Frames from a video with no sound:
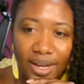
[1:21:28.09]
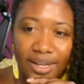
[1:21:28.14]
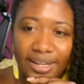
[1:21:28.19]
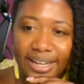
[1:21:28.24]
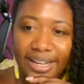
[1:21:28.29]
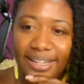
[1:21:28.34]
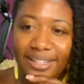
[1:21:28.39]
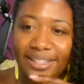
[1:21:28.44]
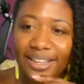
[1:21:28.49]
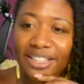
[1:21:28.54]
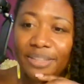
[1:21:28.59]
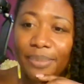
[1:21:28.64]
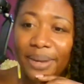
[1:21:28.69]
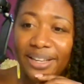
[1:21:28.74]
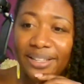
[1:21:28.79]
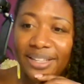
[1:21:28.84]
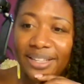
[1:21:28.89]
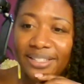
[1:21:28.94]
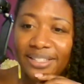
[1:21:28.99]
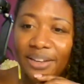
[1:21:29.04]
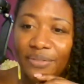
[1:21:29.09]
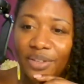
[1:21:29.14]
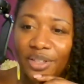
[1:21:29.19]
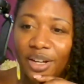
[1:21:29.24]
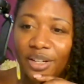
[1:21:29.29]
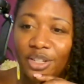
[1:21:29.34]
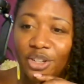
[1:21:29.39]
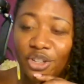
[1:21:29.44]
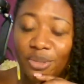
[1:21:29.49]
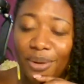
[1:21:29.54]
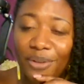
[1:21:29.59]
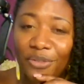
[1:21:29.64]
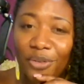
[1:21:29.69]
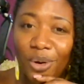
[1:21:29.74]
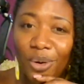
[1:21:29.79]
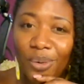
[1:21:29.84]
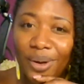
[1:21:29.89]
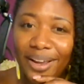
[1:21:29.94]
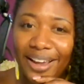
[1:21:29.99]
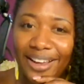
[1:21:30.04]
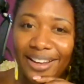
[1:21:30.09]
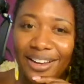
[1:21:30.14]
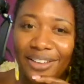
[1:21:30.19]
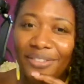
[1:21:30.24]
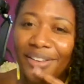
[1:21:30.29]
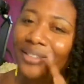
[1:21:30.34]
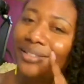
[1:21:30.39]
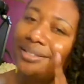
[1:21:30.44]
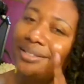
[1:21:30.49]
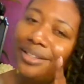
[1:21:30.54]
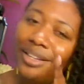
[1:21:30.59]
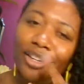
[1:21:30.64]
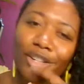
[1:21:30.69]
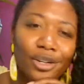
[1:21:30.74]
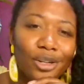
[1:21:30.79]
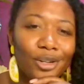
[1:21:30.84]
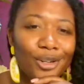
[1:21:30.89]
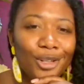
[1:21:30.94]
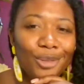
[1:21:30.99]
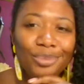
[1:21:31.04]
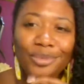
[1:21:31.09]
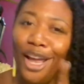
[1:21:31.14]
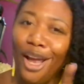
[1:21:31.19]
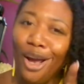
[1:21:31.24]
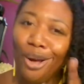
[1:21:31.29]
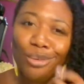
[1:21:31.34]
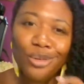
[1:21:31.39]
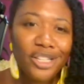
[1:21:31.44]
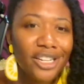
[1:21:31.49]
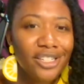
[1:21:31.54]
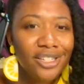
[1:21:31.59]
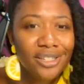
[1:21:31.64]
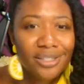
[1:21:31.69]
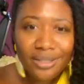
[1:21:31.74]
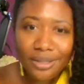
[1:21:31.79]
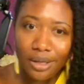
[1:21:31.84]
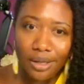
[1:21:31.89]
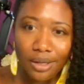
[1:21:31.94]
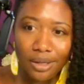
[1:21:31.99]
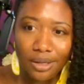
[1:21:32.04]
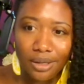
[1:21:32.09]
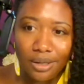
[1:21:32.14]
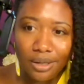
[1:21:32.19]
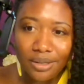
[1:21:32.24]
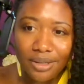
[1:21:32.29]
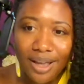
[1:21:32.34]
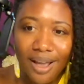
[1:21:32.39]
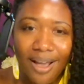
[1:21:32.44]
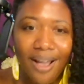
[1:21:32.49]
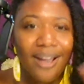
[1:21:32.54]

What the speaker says: Danny says, makes sense. Never thought to use my 401k to invest. See, girl, they don't teach us this.